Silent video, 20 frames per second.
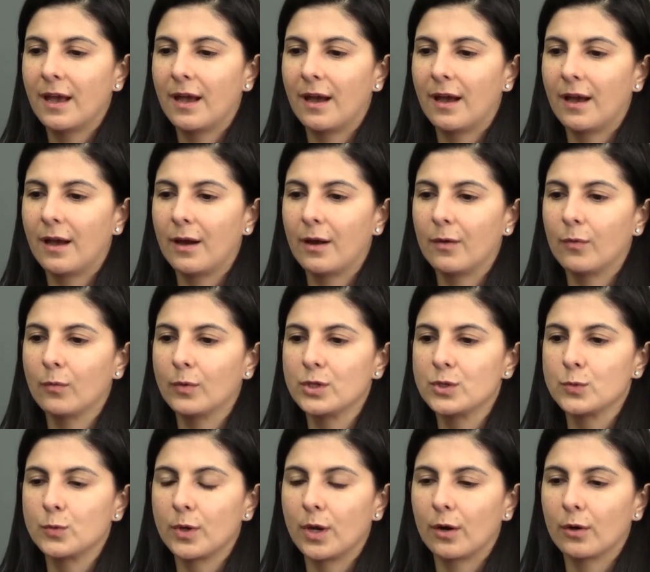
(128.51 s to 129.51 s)
uh,
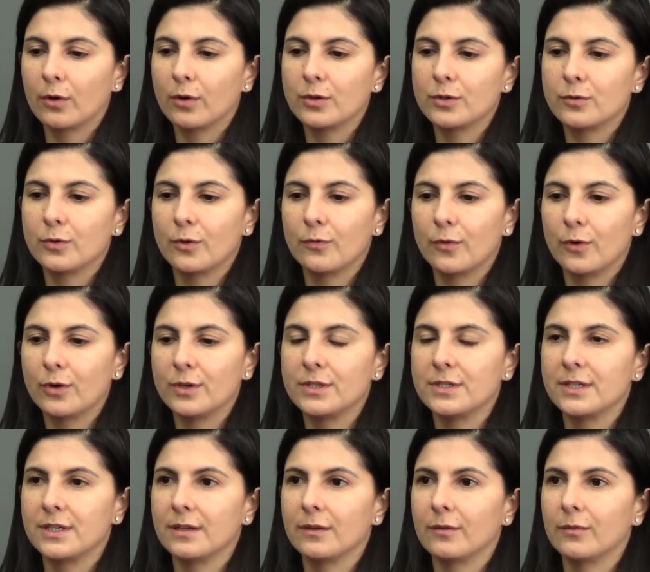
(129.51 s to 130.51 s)
which we are country of
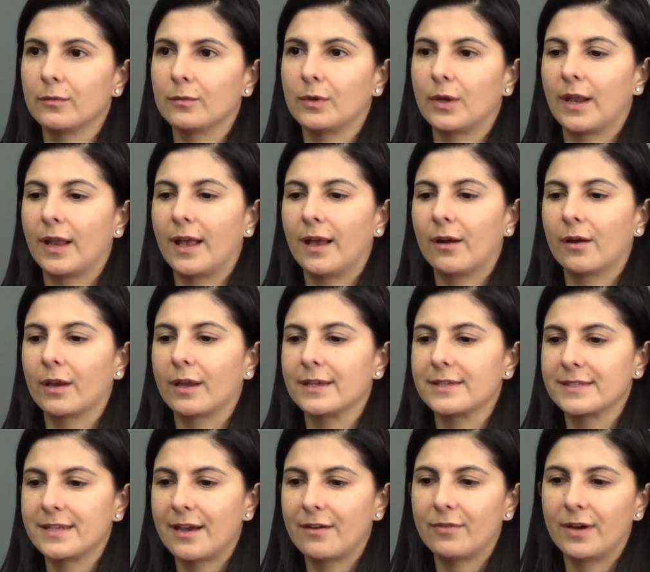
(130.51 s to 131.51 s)
origin, that are
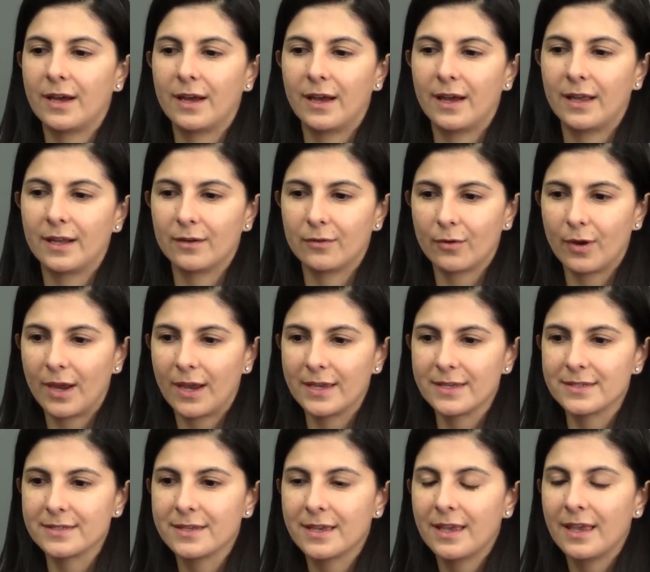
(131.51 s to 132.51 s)
cassava and
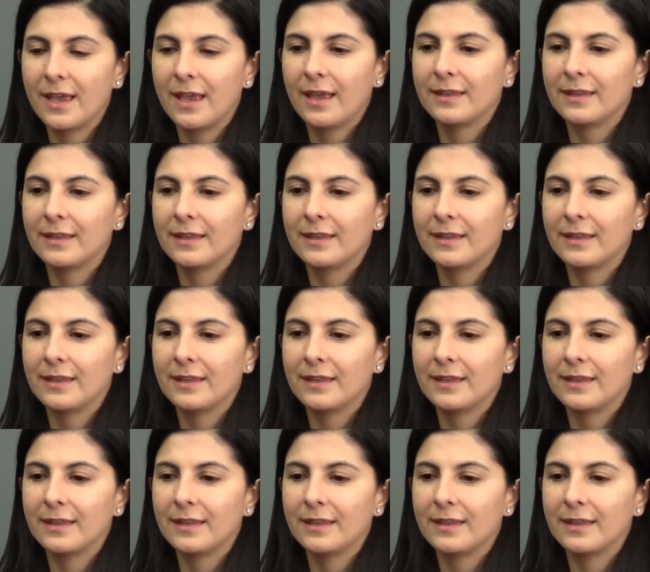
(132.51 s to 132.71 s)
rice.